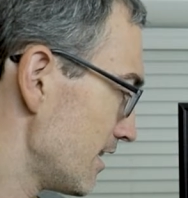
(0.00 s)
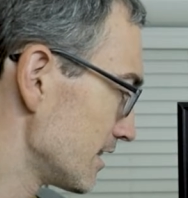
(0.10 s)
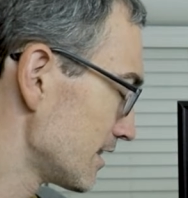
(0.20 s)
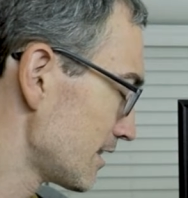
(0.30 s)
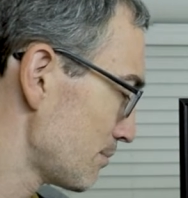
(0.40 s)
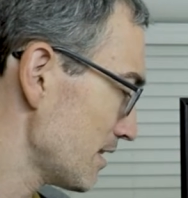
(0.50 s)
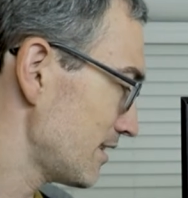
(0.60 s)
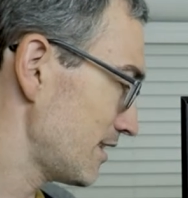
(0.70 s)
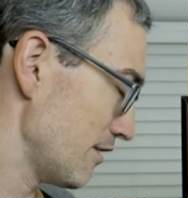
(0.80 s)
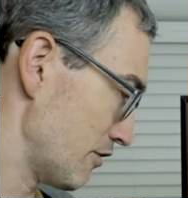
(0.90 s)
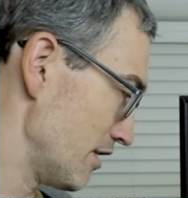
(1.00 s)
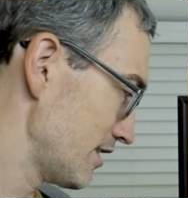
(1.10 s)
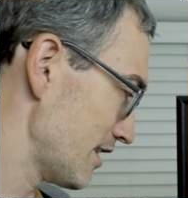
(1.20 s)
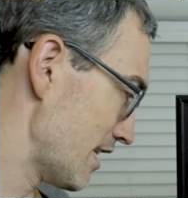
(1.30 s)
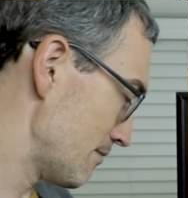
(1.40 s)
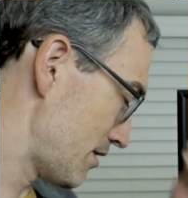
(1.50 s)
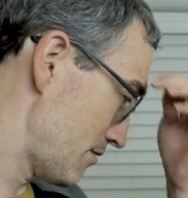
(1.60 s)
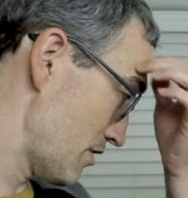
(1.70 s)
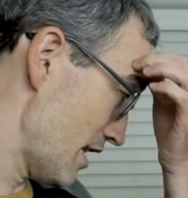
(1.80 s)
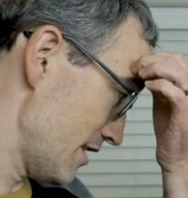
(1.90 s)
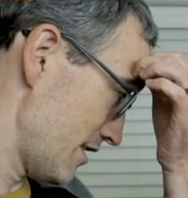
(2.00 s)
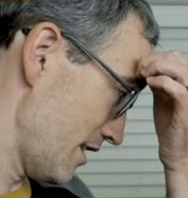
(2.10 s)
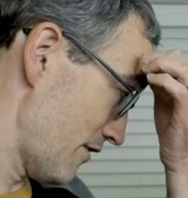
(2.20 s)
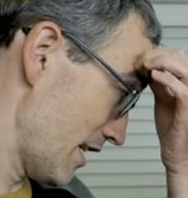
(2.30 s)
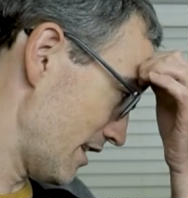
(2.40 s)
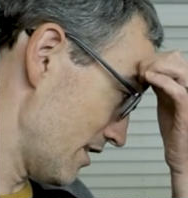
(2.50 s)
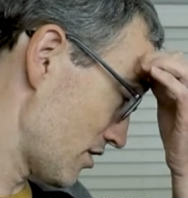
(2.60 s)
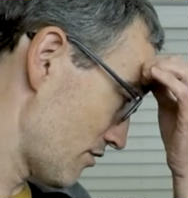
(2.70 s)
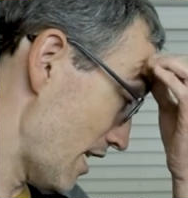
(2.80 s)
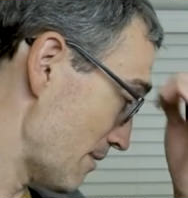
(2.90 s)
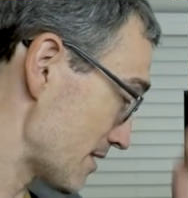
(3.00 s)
a little bit different, and I'm trying to see if I can describe